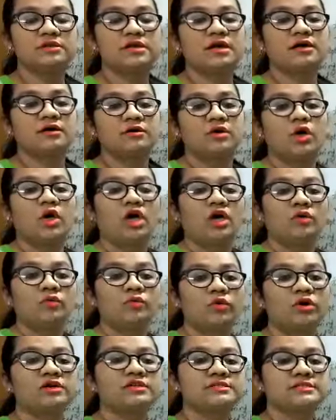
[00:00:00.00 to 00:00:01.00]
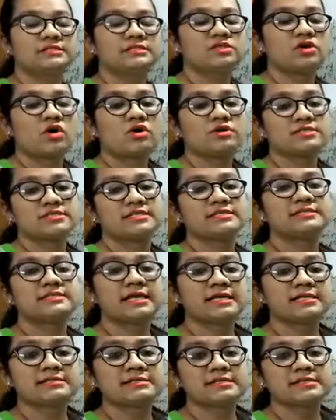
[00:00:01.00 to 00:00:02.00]
yeah, words or
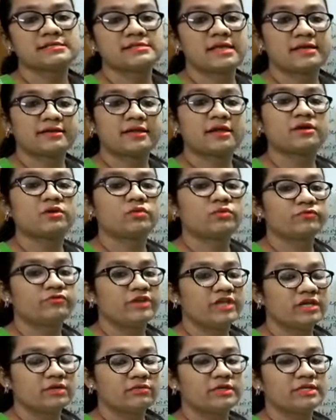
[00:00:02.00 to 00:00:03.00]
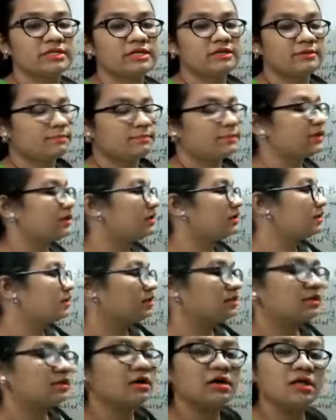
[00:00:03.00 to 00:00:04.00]
sentences that are frequently repeated
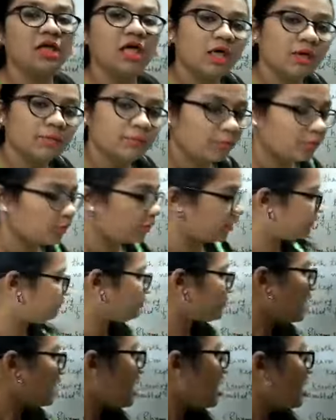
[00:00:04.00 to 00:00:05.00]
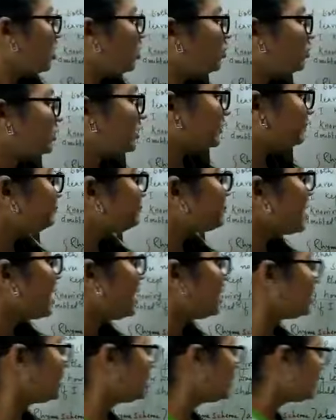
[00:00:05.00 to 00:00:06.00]
in the poem. Okay,
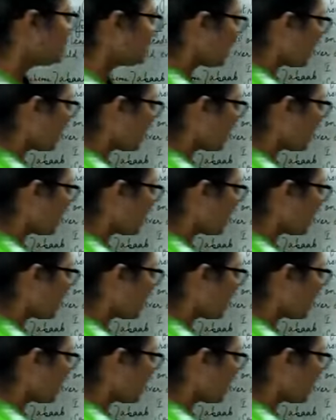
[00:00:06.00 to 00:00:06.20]
he